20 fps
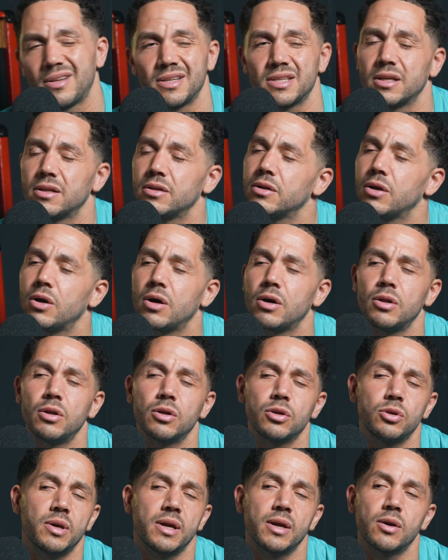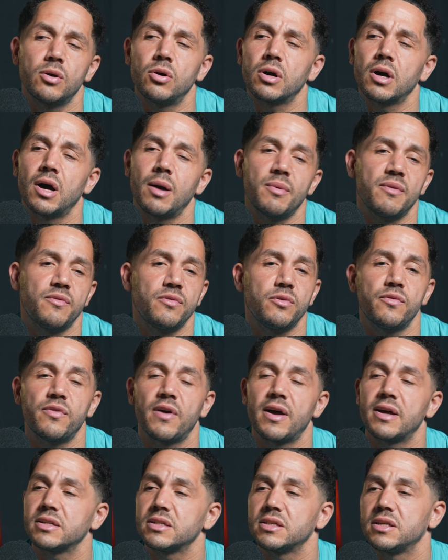They said, no, look, you ain't got to come if you
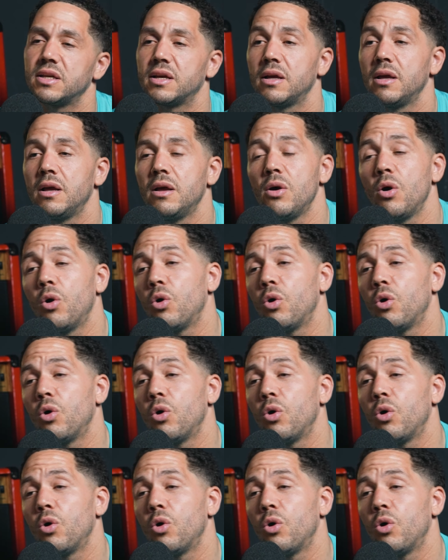fancy it.